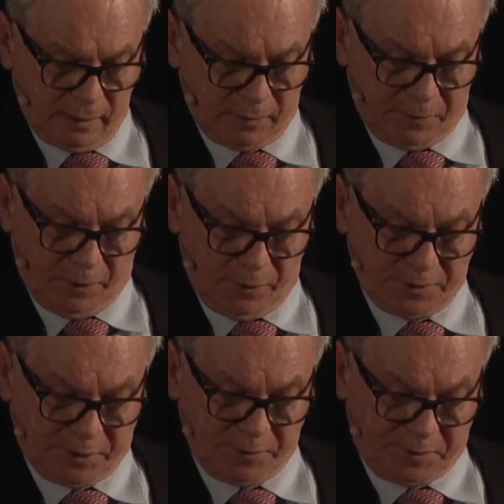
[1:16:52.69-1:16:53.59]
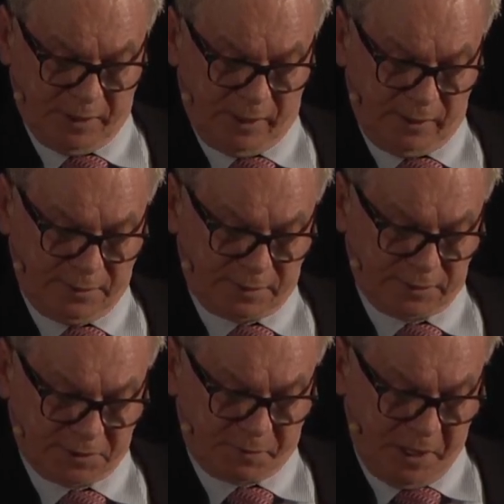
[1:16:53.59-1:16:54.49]
to those whose deeds
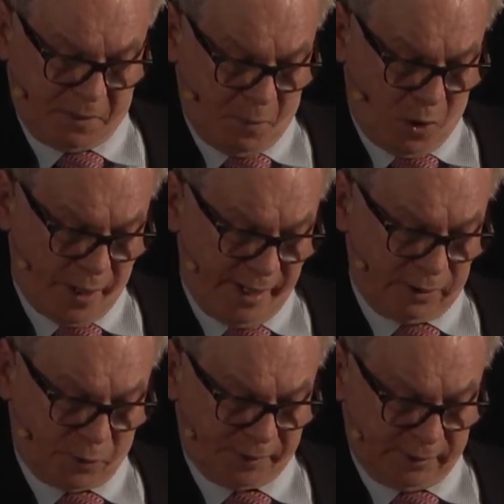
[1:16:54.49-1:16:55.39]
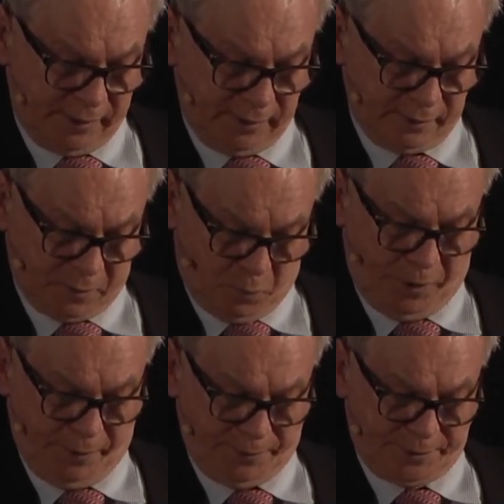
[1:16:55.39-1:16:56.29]
speak more eloquently than
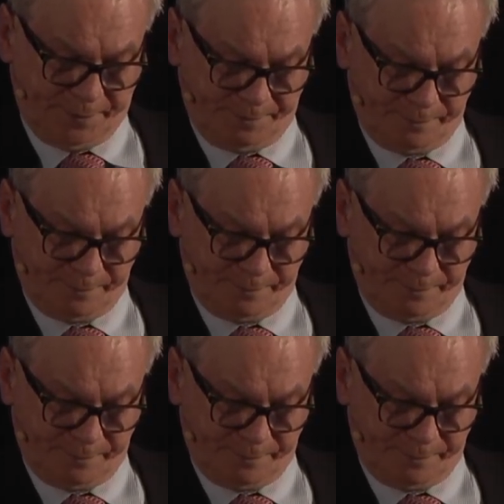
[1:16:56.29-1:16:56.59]
words.